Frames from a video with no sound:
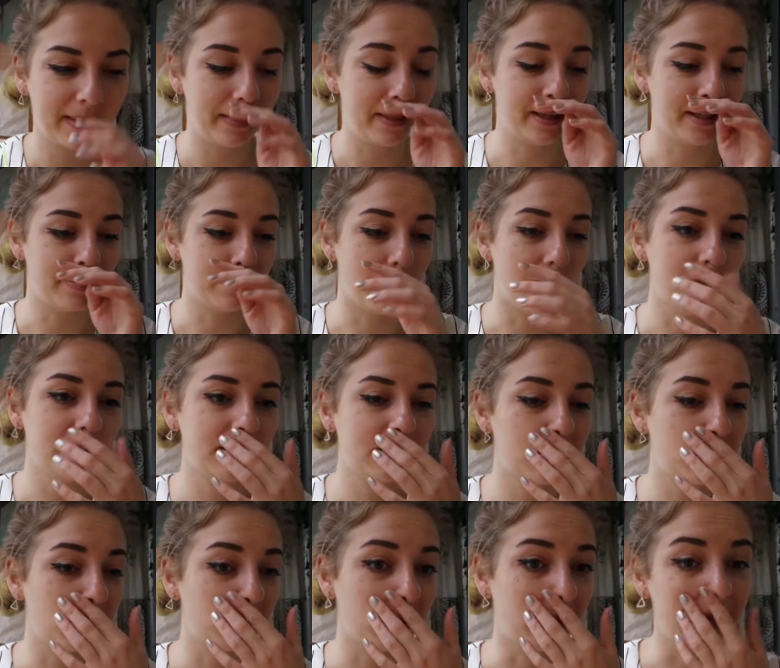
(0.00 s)
This
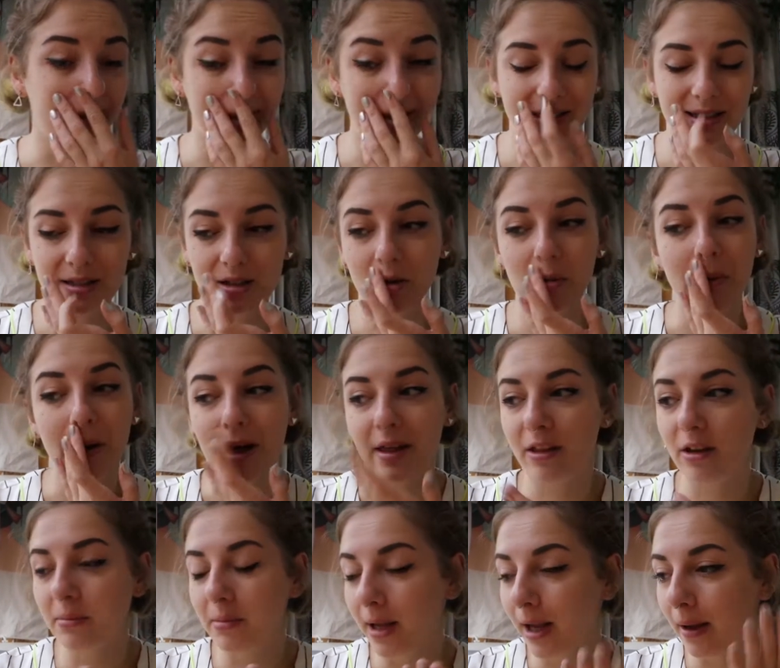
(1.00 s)
must really still
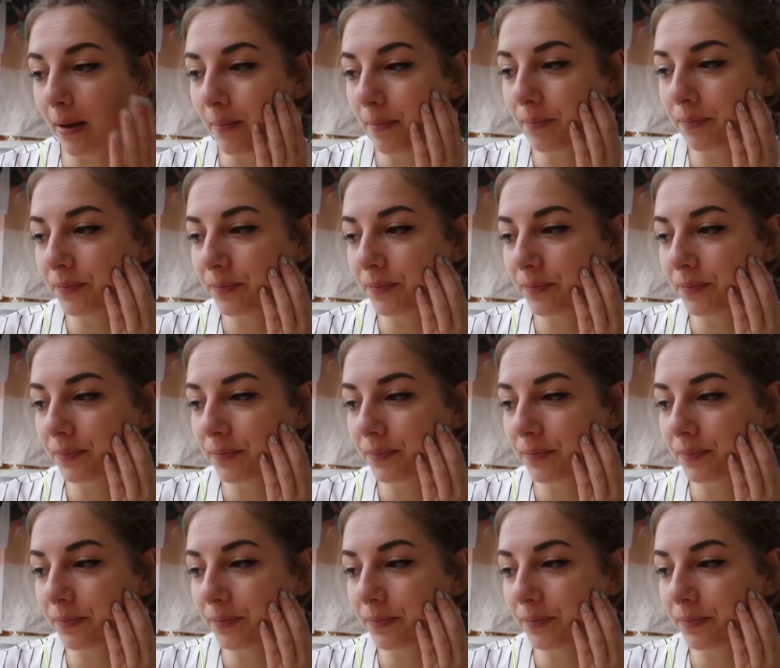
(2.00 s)
bother me.